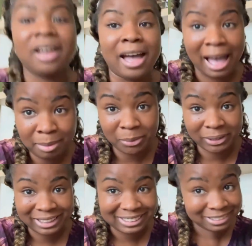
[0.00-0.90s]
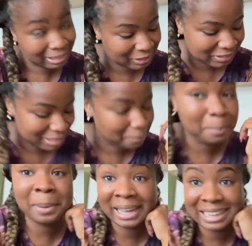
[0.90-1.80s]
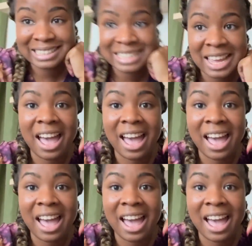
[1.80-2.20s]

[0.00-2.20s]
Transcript: I've been working clearly, but